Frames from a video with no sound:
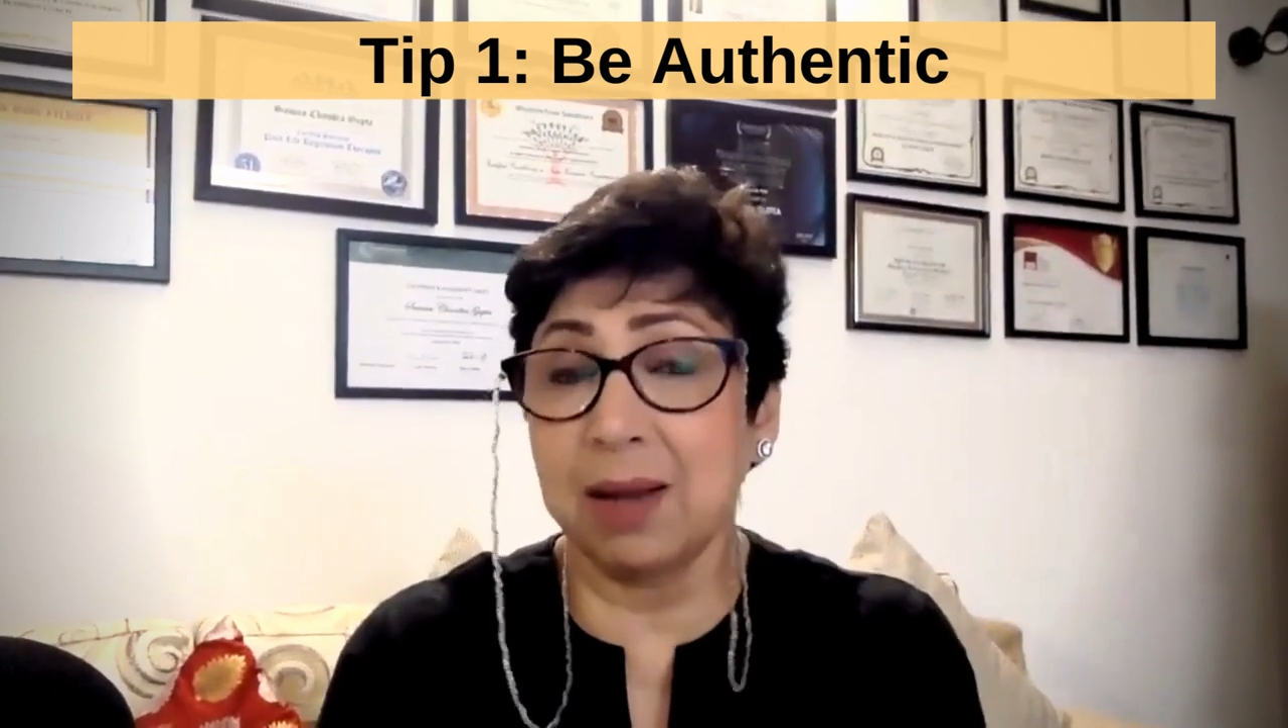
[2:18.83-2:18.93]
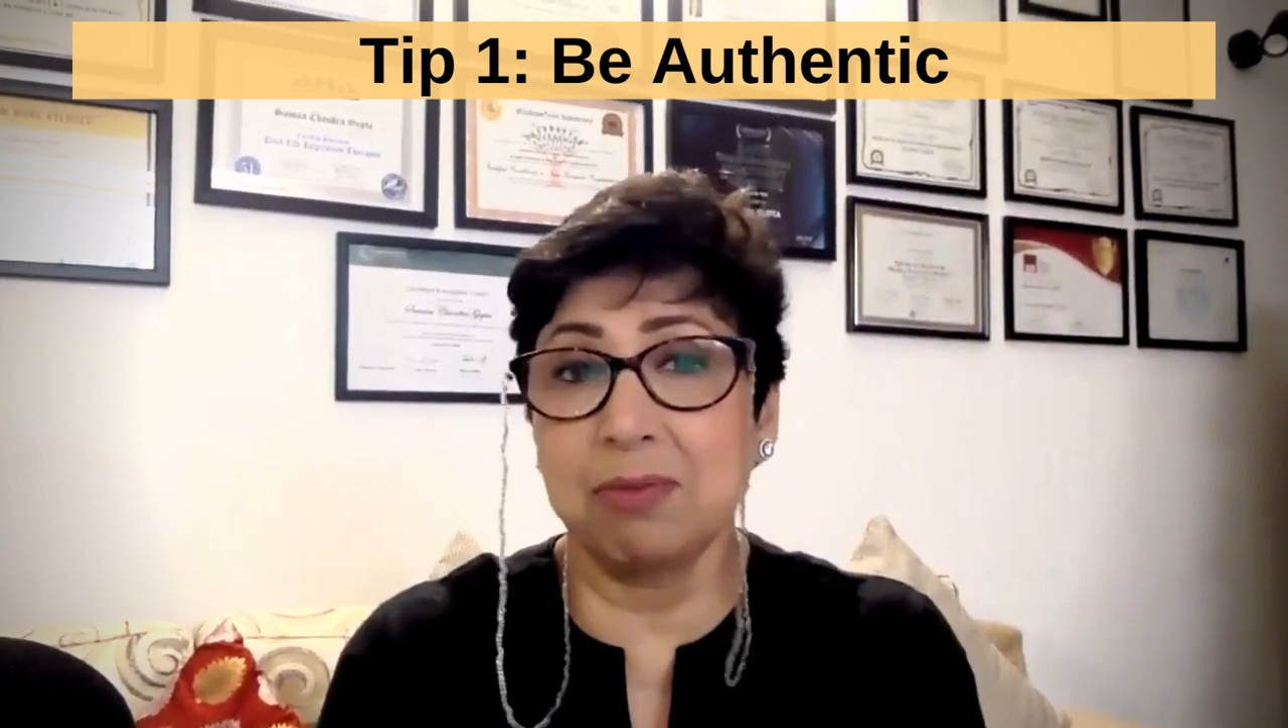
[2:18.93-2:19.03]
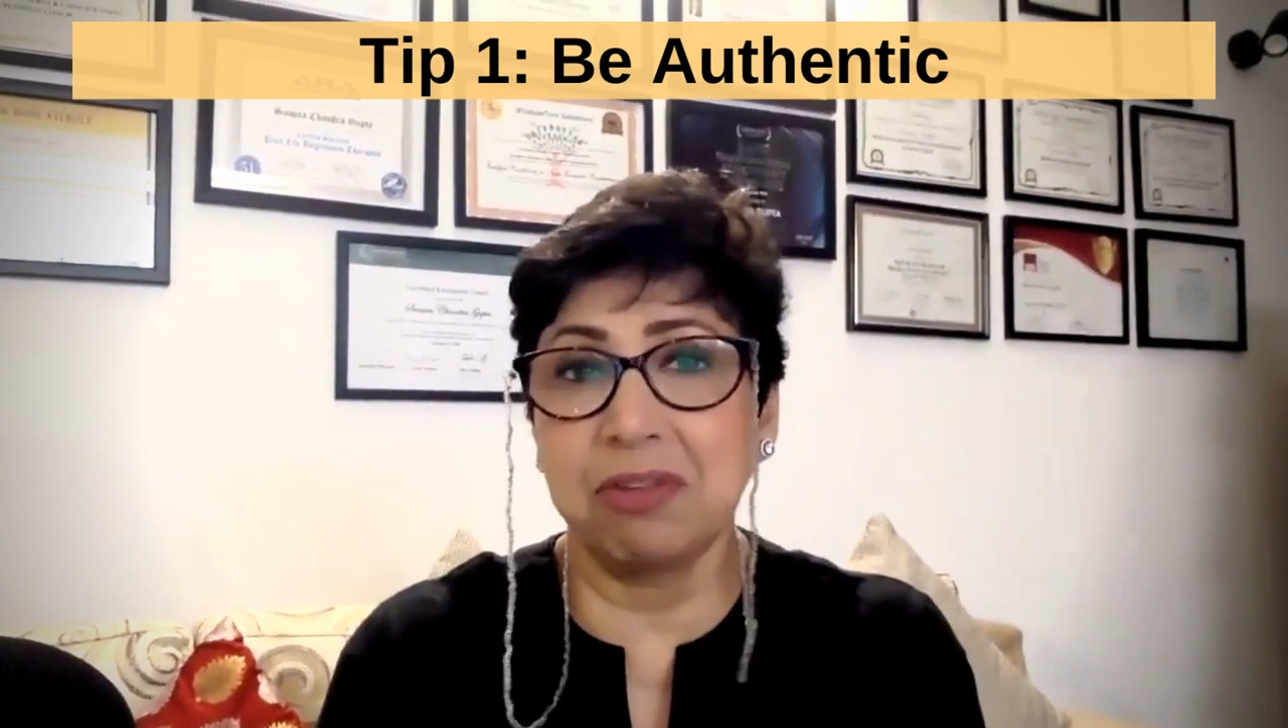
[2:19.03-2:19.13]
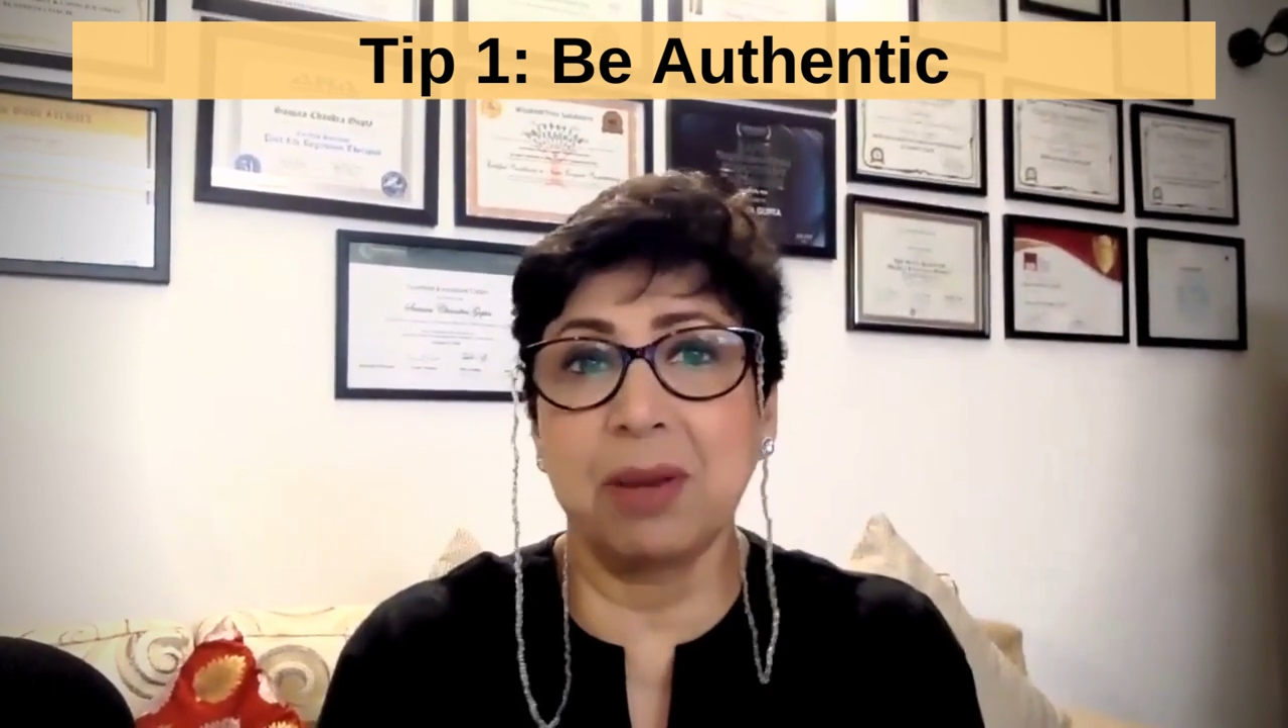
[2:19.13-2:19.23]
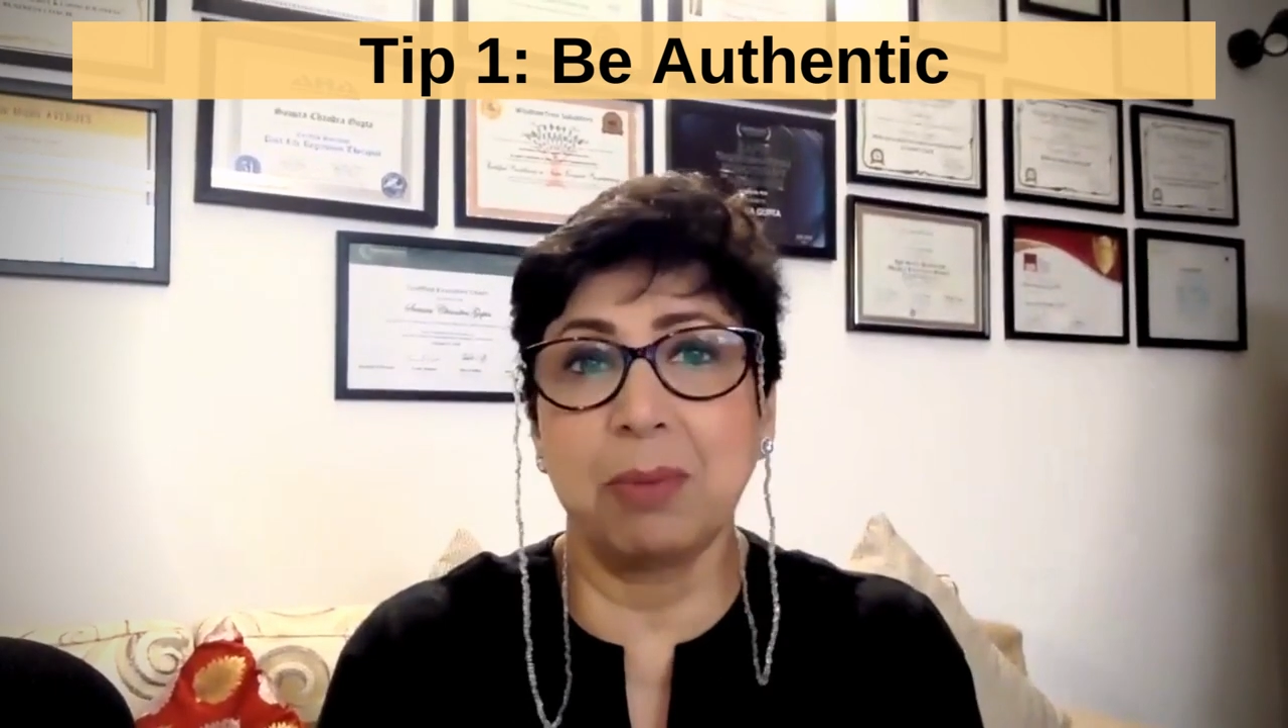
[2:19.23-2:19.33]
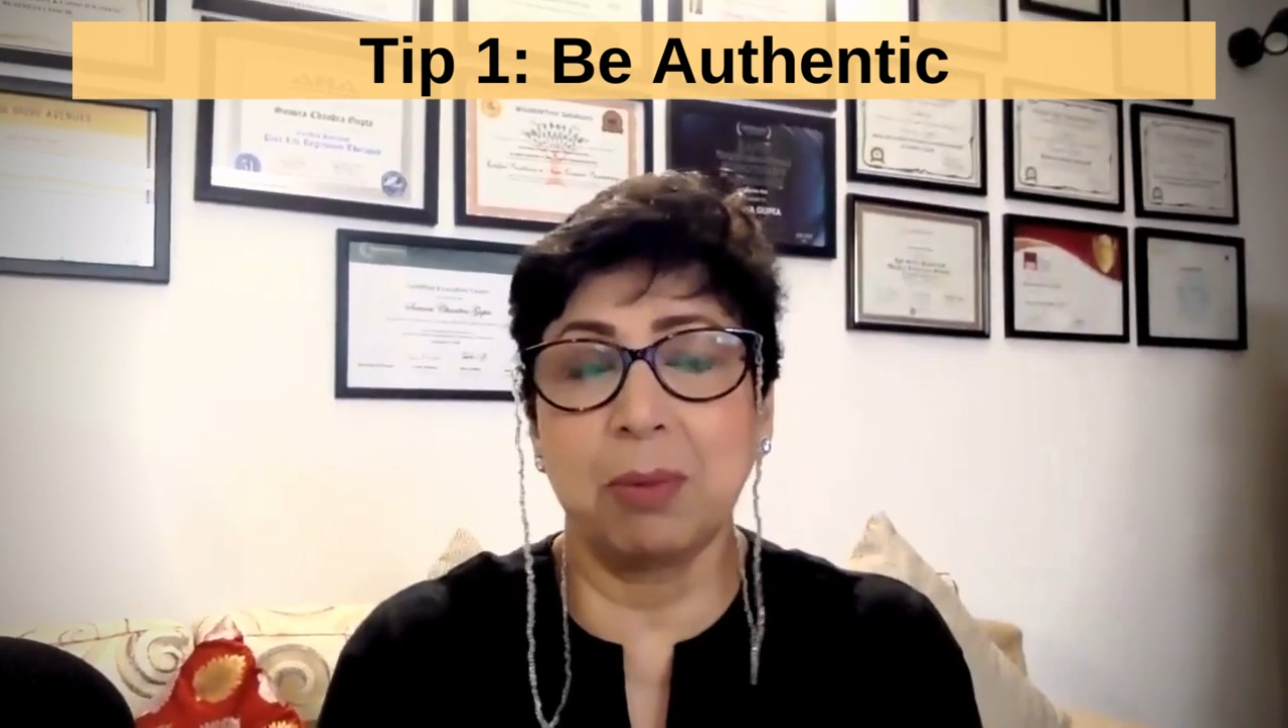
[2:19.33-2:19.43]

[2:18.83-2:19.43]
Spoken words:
time frame